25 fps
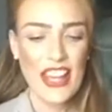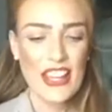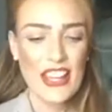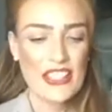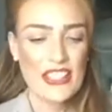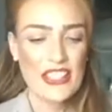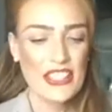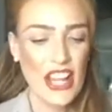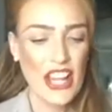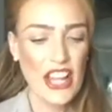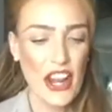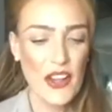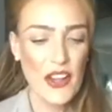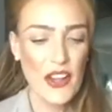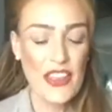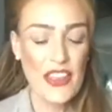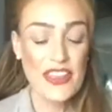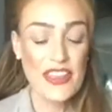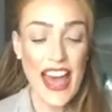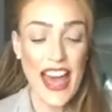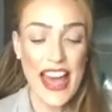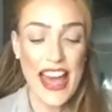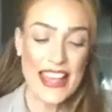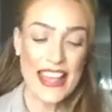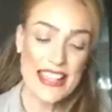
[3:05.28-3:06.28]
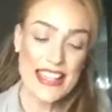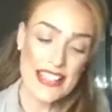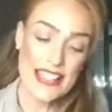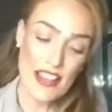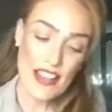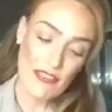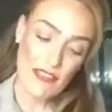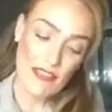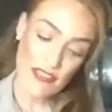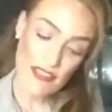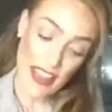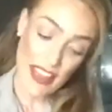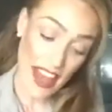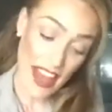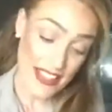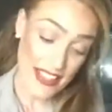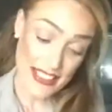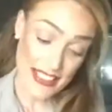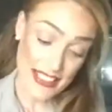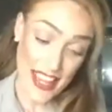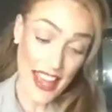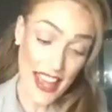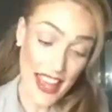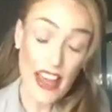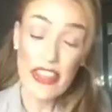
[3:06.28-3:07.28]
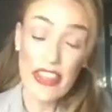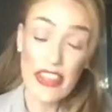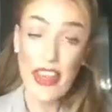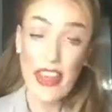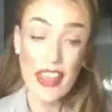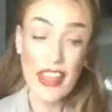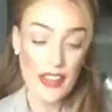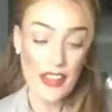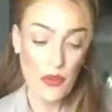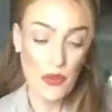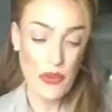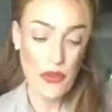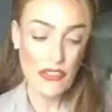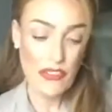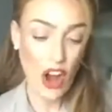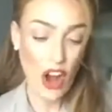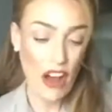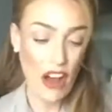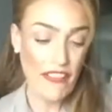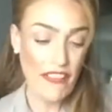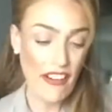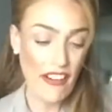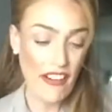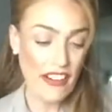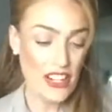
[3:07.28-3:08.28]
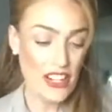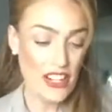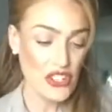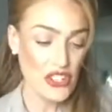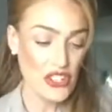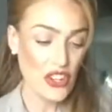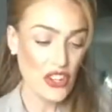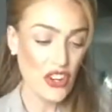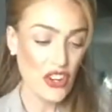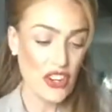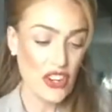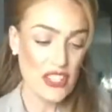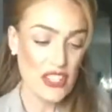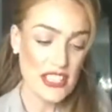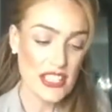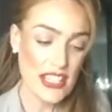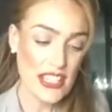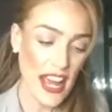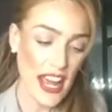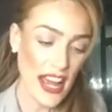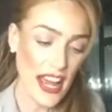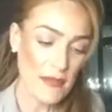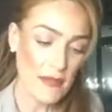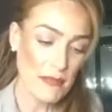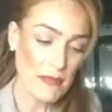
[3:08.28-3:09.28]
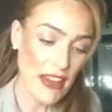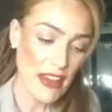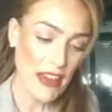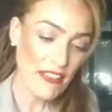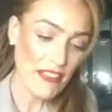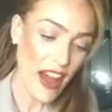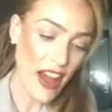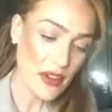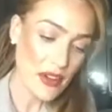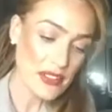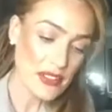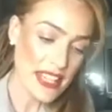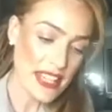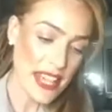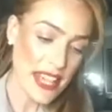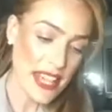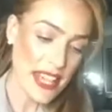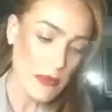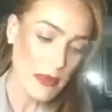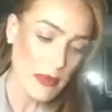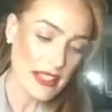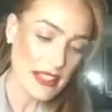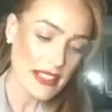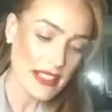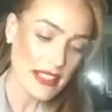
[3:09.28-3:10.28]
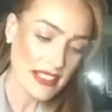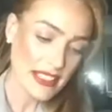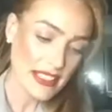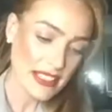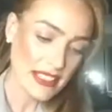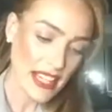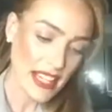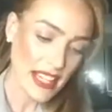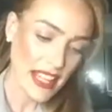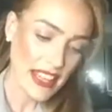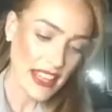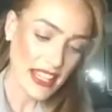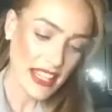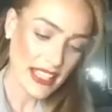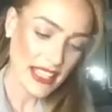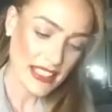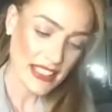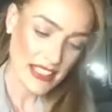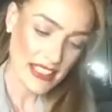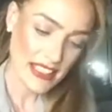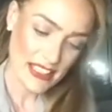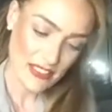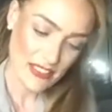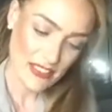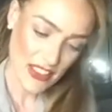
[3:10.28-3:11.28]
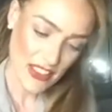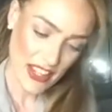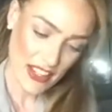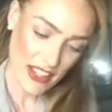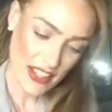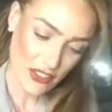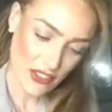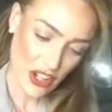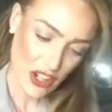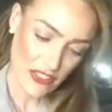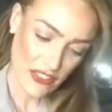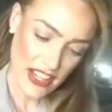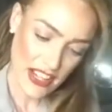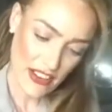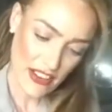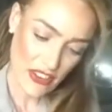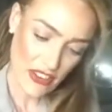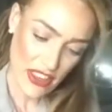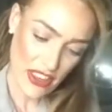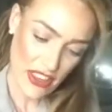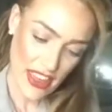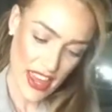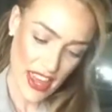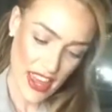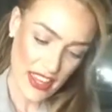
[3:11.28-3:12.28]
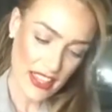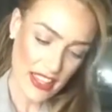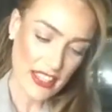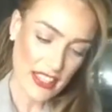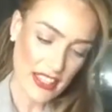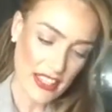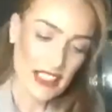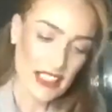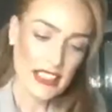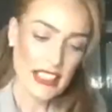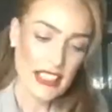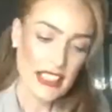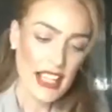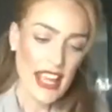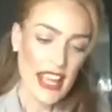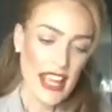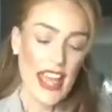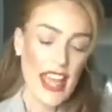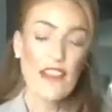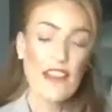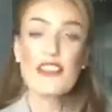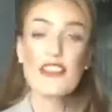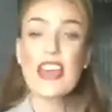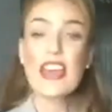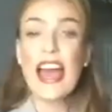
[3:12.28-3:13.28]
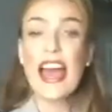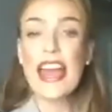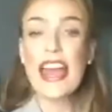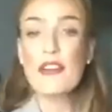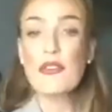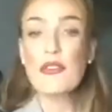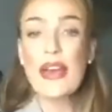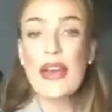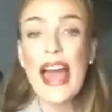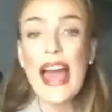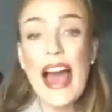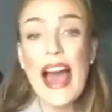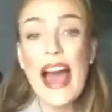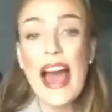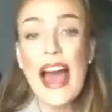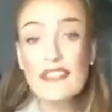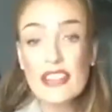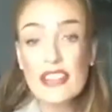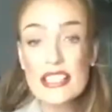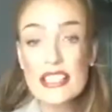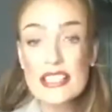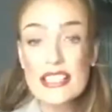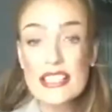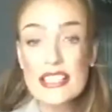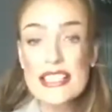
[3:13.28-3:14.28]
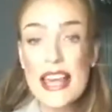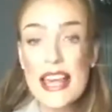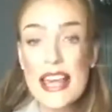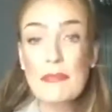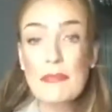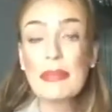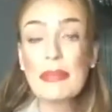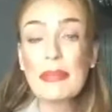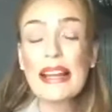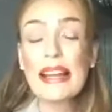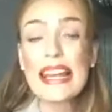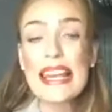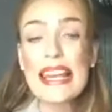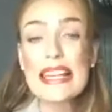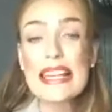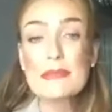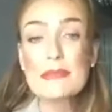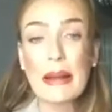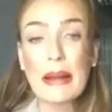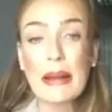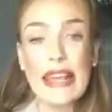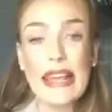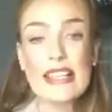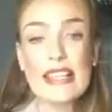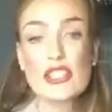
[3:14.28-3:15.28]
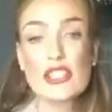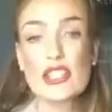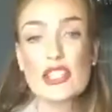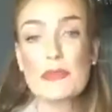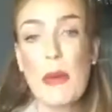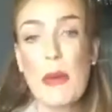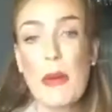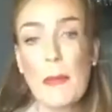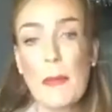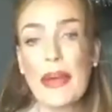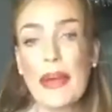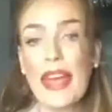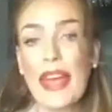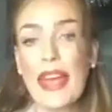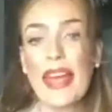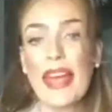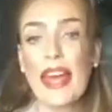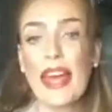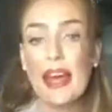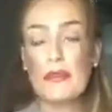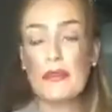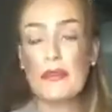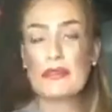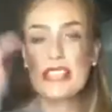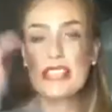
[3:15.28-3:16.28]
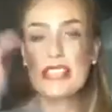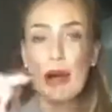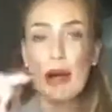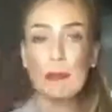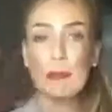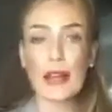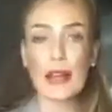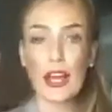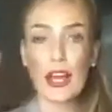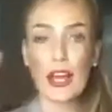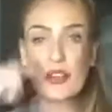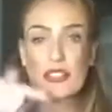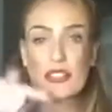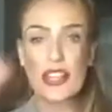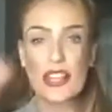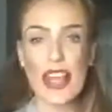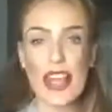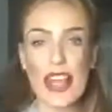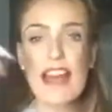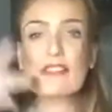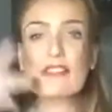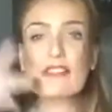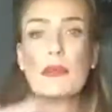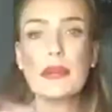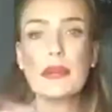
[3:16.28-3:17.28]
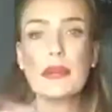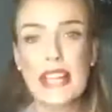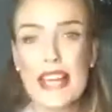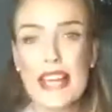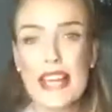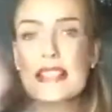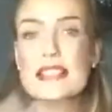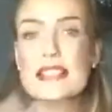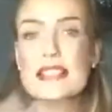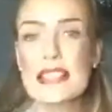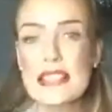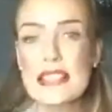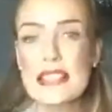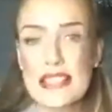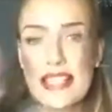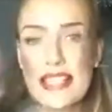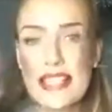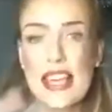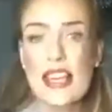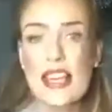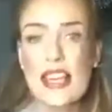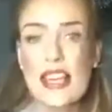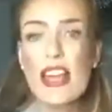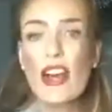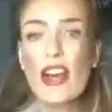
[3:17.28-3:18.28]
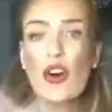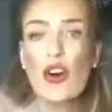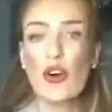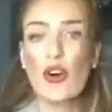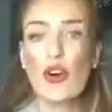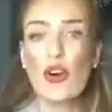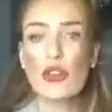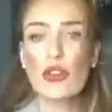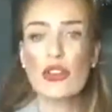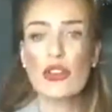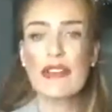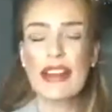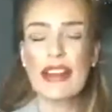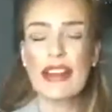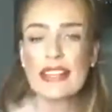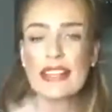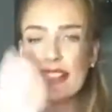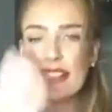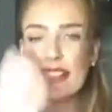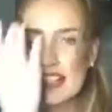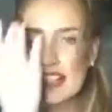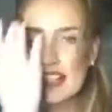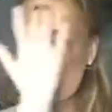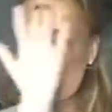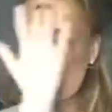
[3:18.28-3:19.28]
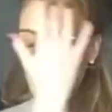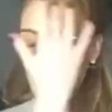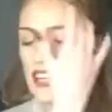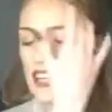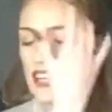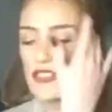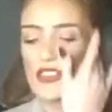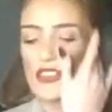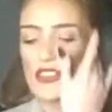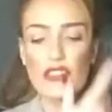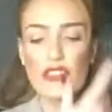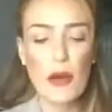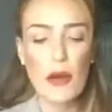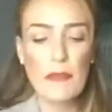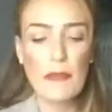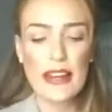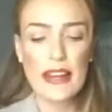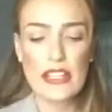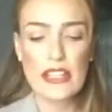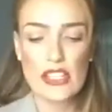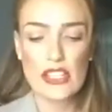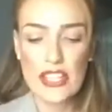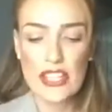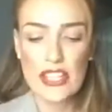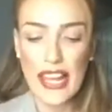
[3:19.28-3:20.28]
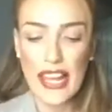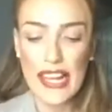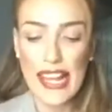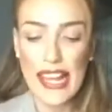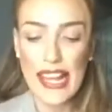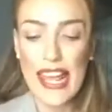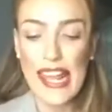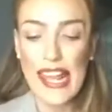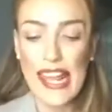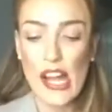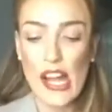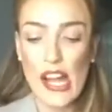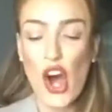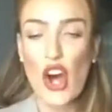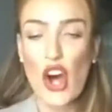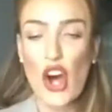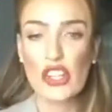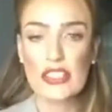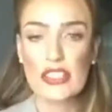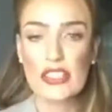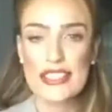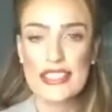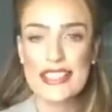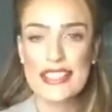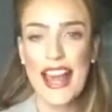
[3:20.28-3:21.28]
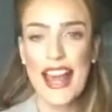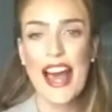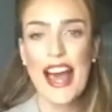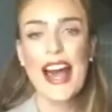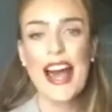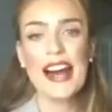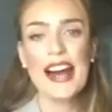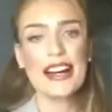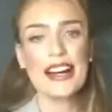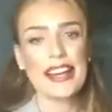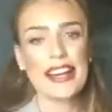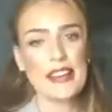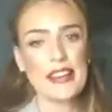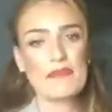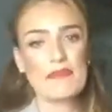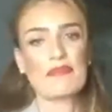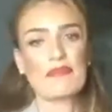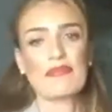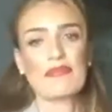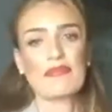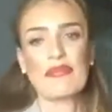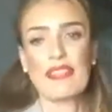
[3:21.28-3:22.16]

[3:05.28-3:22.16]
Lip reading: So that is it, I think. We've got a very short bit of housekeeping. I think I've covered everything. If we haven't, then please just pop it down below so that everybody else can see all the recognition if you've not managed to get it in on time.